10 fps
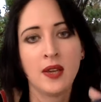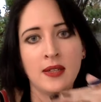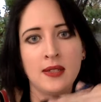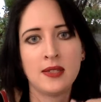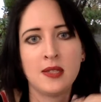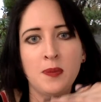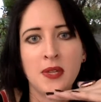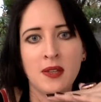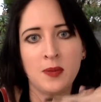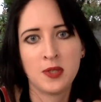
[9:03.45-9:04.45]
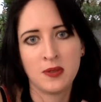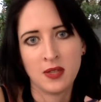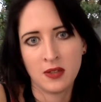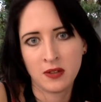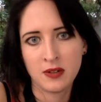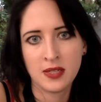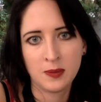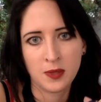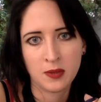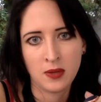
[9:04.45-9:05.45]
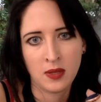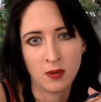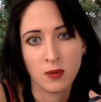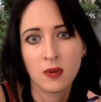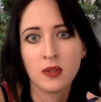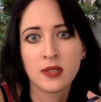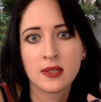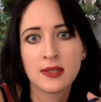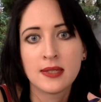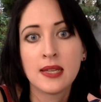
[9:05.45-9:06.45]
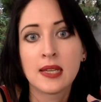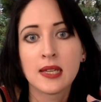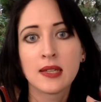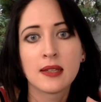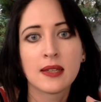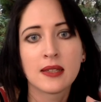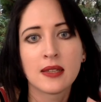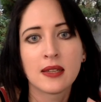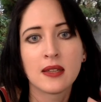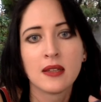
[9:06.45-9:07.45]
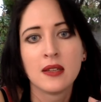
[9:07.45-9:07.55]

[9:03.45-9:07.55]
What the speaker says: and it disappeared in the crease between the wall and the ceiling, like that.